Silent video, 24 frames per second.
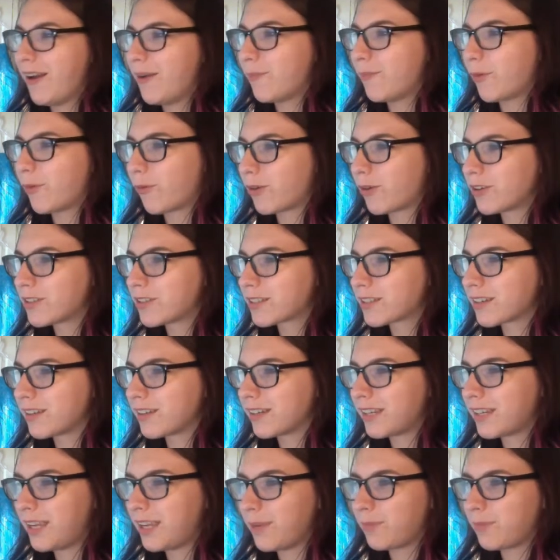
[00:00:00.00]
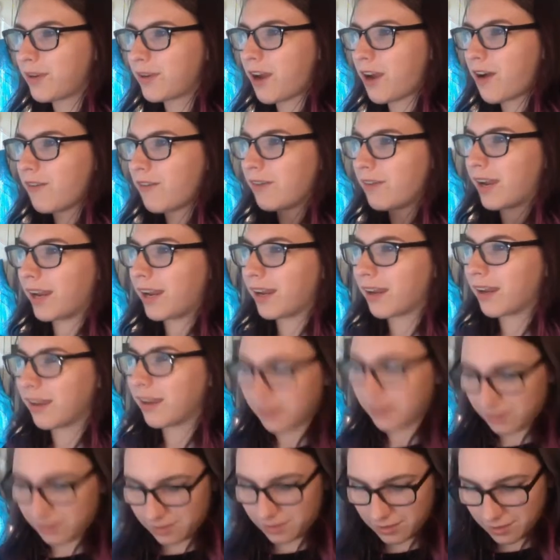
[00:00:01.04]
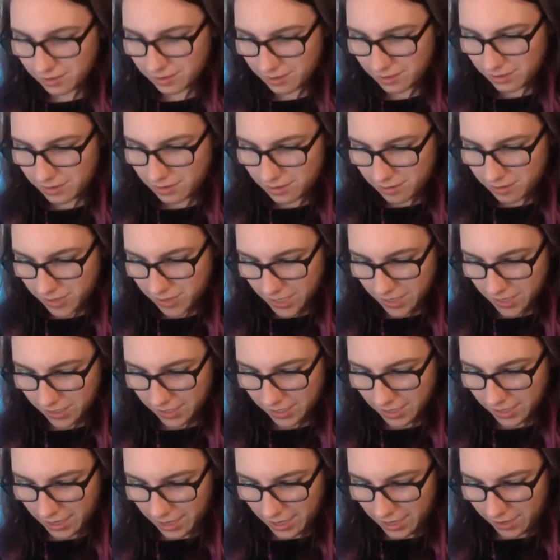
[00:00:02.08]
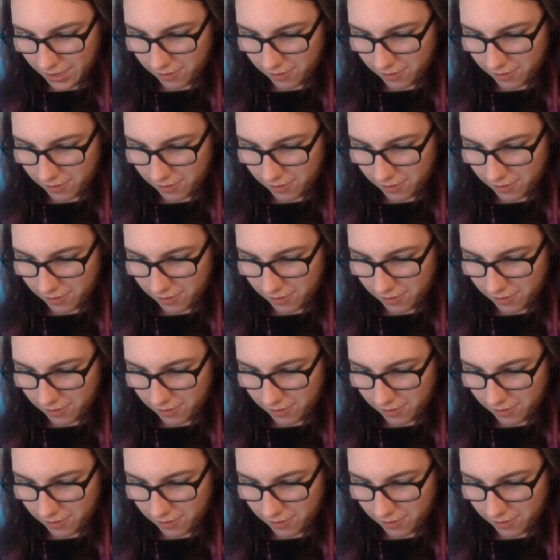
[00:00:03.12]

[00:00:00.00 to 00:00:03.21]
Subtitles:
but we're just going to keep going. Okay,